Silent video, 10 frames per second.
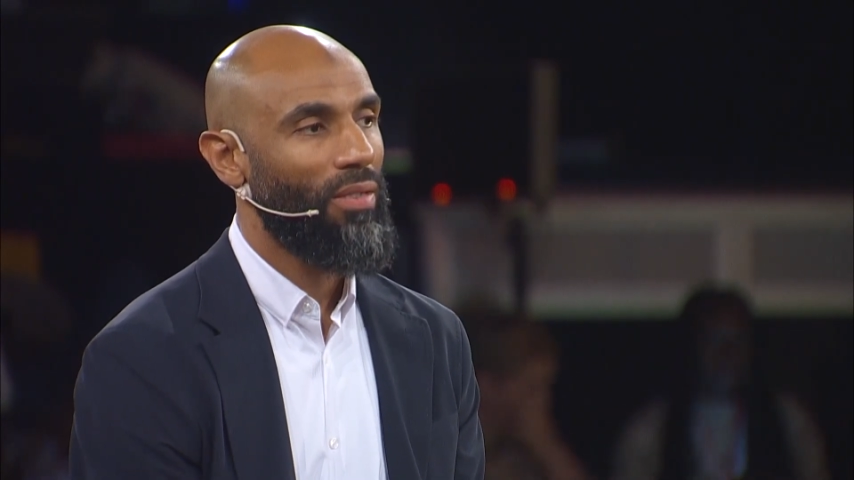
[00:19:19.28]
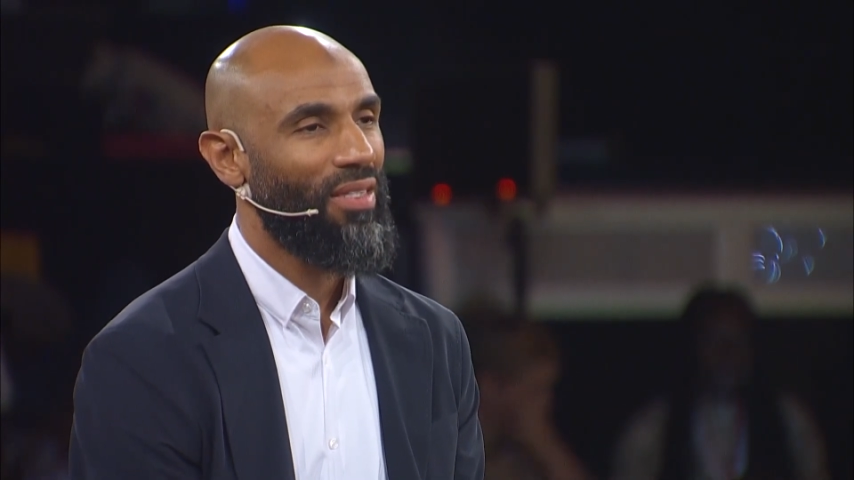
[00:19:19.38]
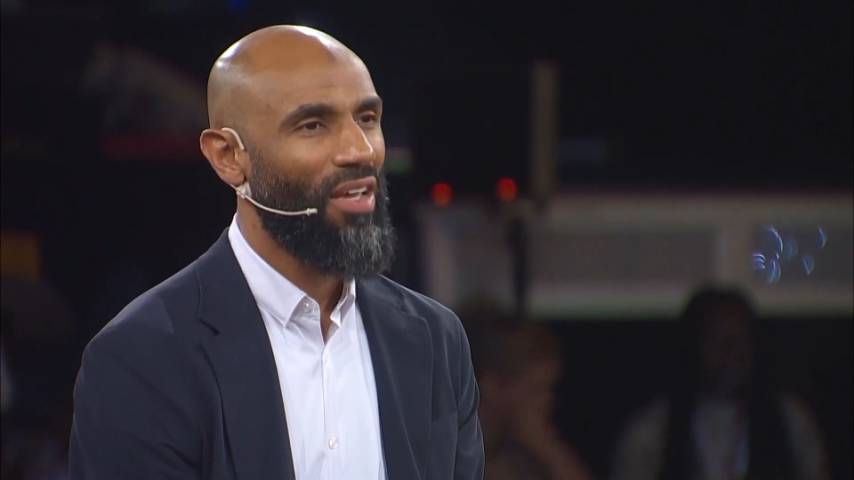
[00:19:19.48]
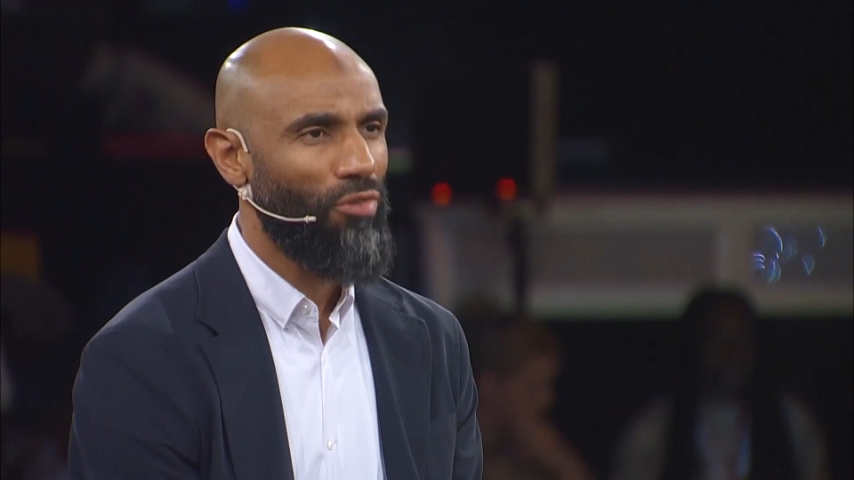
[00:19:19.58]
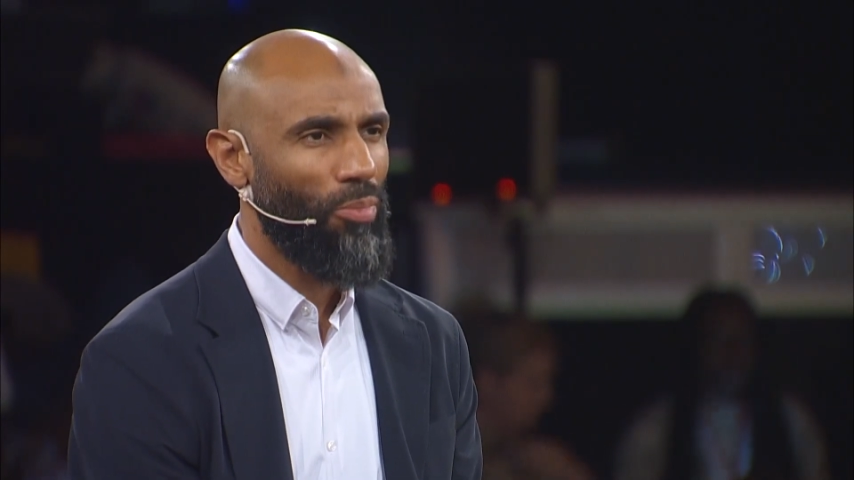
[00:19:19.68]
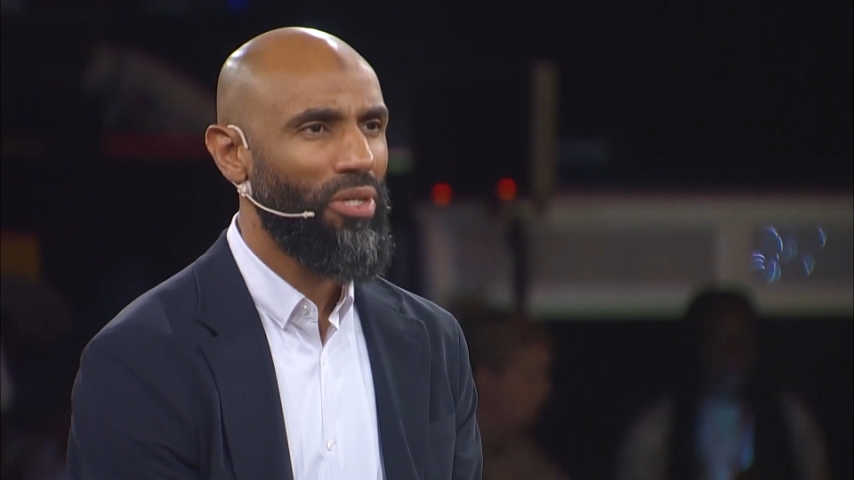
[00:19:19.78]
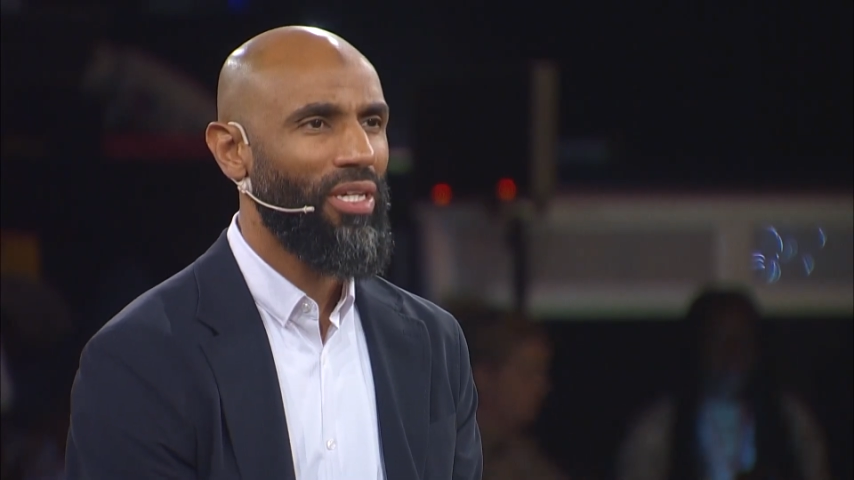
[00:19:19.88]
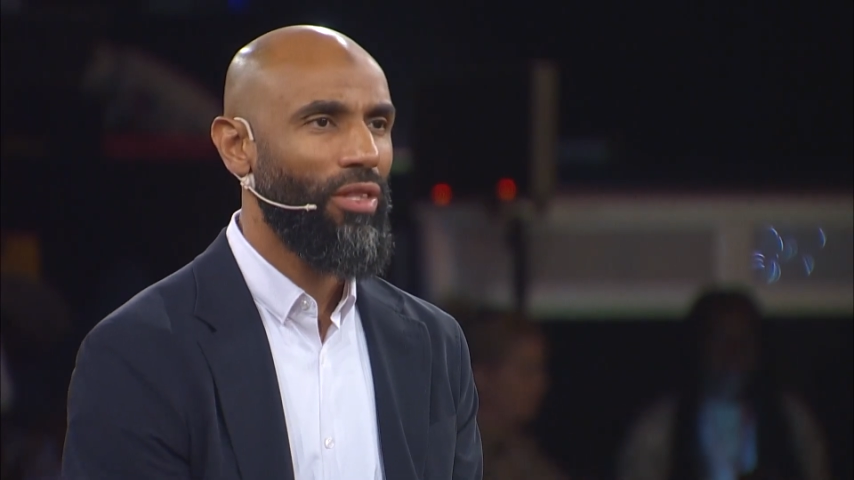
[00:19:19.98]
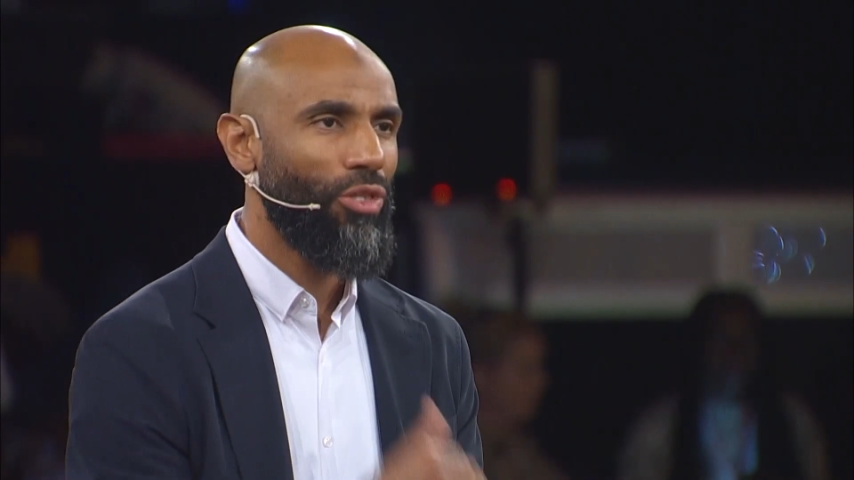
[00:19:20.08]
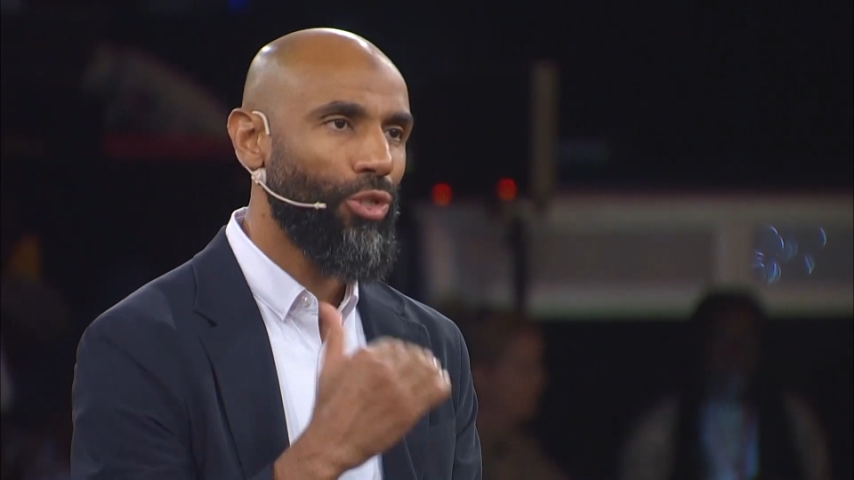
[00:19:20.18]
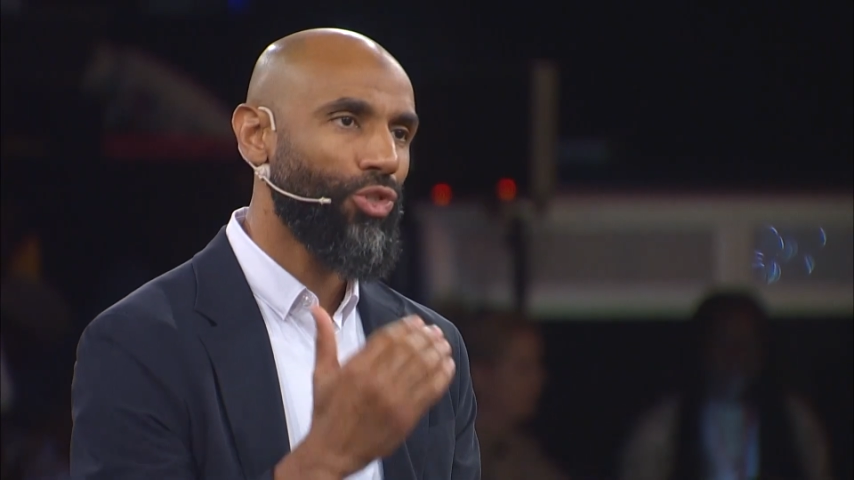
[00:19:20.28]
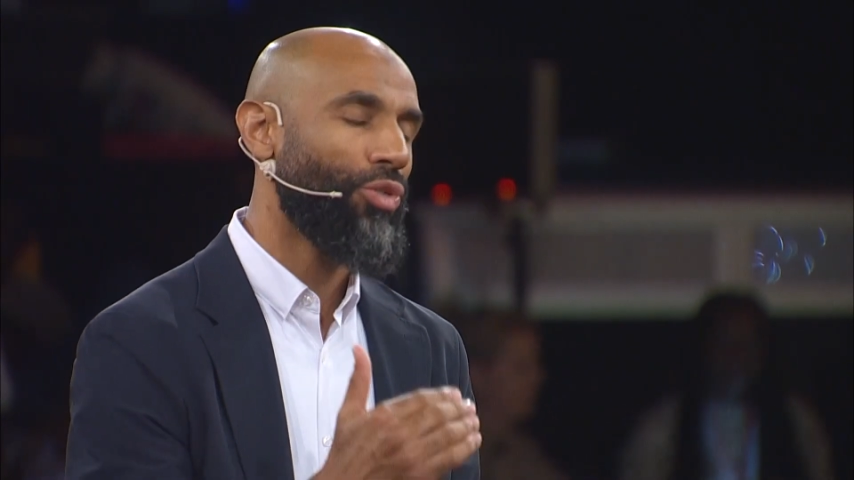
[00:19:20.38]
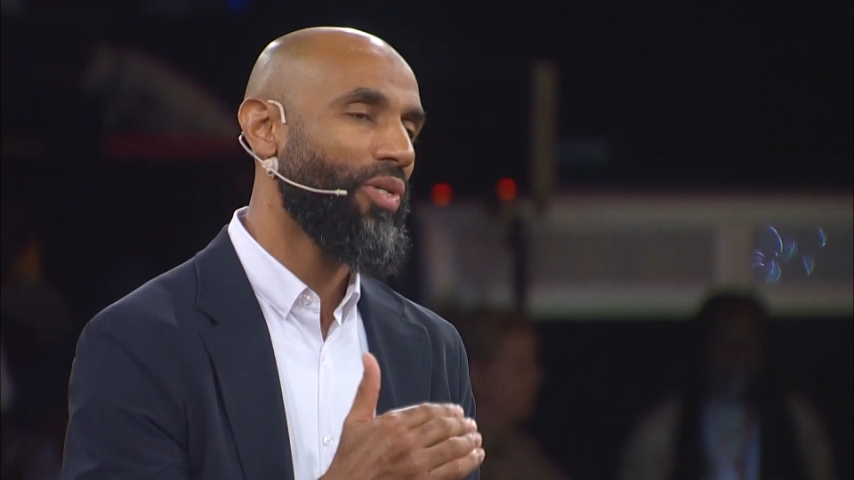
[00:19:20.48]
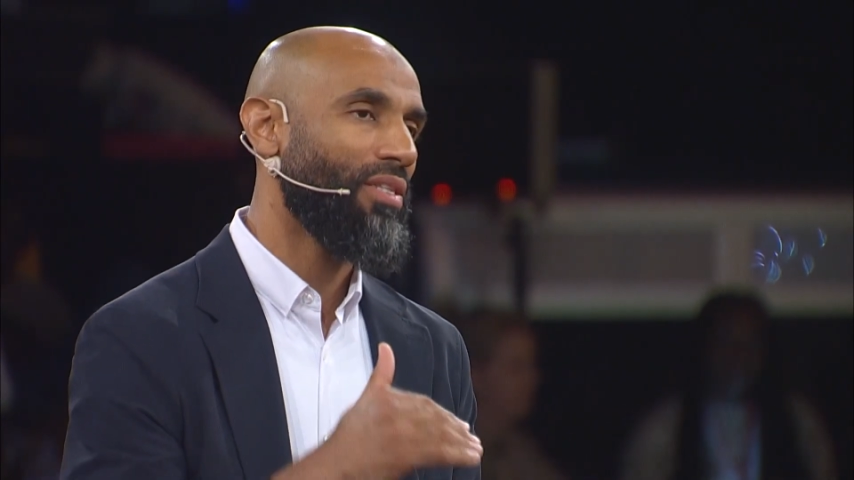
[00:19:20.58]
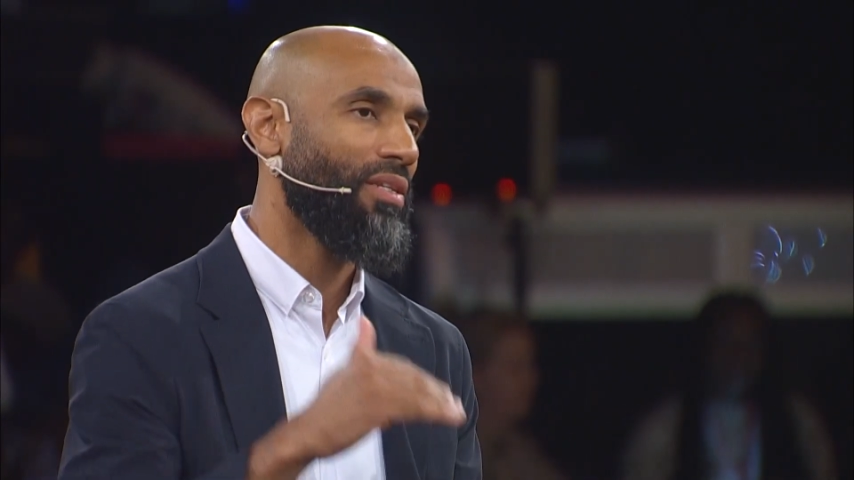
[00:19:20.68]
developing and nurturing